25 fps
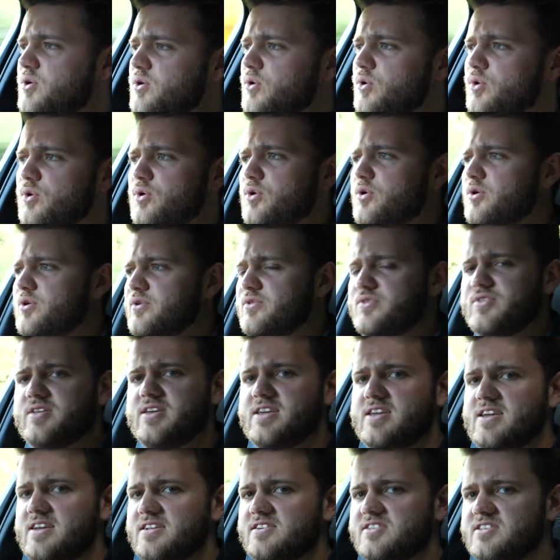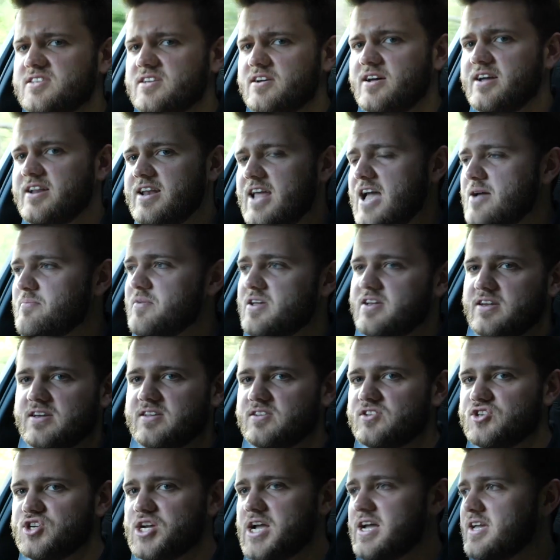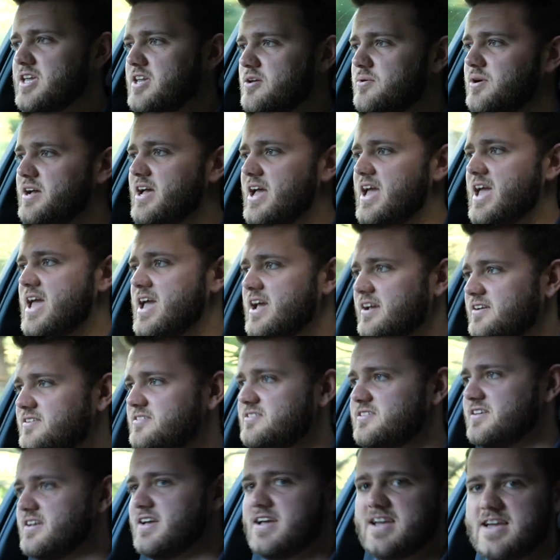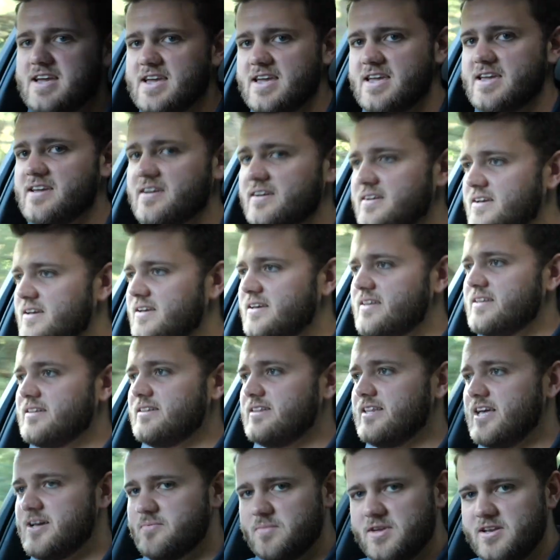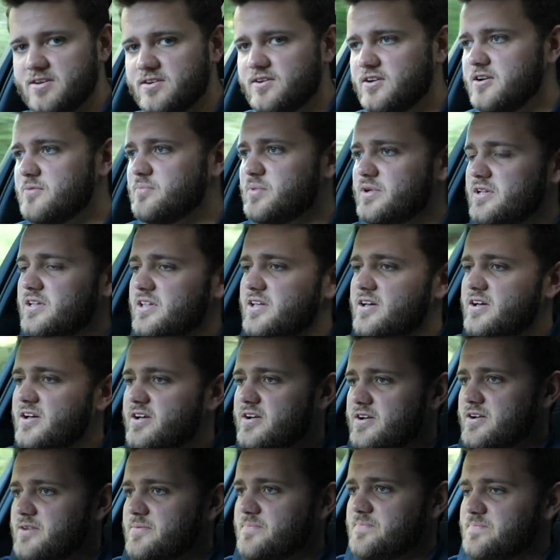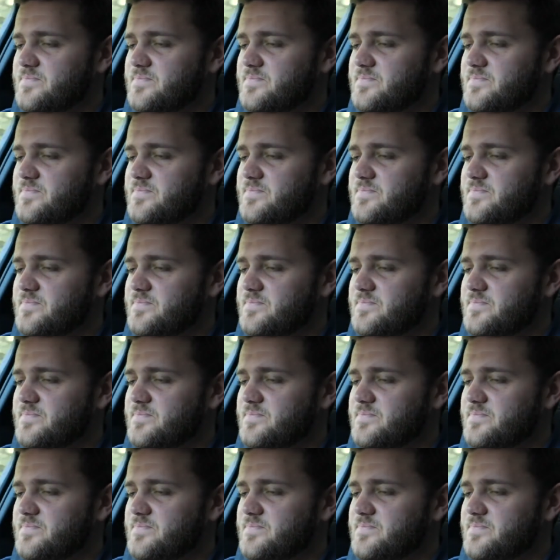or the dynamic Jaguar XE? Let me know below.